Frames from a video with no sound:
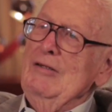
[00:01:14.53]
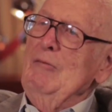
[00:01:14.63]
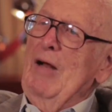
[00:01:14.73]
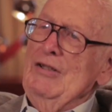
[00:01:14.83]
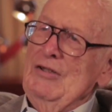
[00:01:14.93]

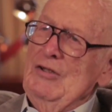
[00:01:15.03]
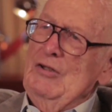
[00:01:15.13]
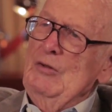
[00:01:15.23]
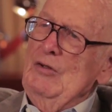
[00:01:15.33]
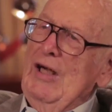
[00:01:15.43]
Imagine
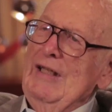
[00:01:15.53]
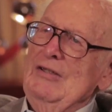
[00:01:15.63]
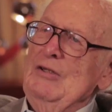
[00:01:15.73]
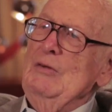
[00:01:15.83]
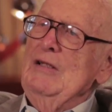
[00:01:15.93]

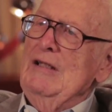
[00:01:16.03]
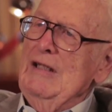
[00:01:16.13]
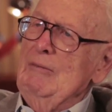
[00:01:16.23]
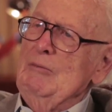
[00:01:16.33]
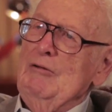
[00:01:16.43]
IIASA doing the
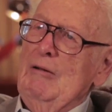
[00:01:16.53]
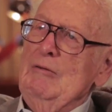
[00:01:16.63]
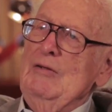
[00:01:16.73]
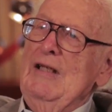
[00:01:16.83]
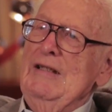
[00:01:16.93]
climate
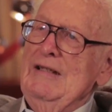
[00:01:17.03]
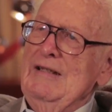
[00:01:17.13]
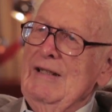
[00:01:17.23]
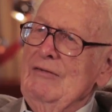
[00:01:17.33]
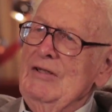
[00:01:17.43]
problem in
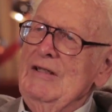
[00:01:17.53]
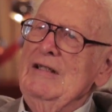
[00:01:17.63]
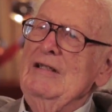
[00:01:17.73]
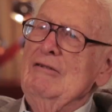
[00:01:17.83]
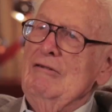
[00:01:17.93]

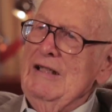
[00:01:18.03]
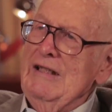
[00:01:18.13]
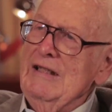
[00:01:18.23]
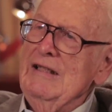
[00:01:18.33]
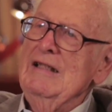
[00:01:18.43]

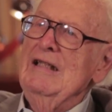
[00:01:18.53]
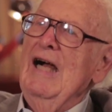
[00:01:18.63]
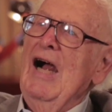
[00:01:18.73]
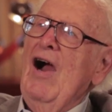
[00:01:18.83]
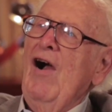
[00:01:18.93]
1973,
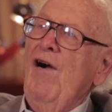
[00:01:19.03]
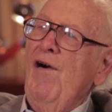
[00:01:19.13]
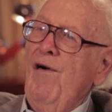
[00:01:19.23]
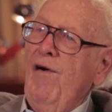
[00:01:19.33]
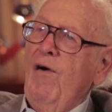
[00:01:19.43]

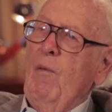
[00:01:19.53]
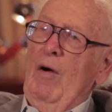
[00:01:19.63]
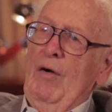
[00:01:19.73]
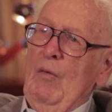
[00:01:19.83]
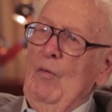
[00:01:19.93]

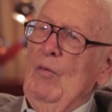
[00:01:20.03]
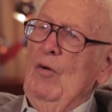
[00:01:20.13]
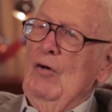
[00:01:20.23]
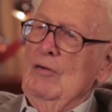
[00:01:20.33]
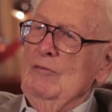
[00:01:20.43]
when the
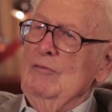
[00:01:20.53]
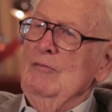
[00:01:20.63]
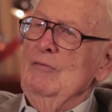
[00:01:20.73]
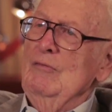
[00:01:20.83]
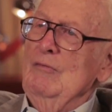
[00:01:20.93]
world
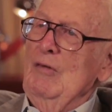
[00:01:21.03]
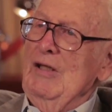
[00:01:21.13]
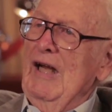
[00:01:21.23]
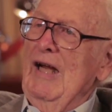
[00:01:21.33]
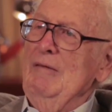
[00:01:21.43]

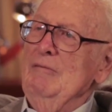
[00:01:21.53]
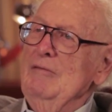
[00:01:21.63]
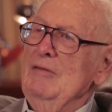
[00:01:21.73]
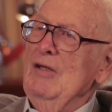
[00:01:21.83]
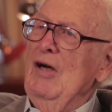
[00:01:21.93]
became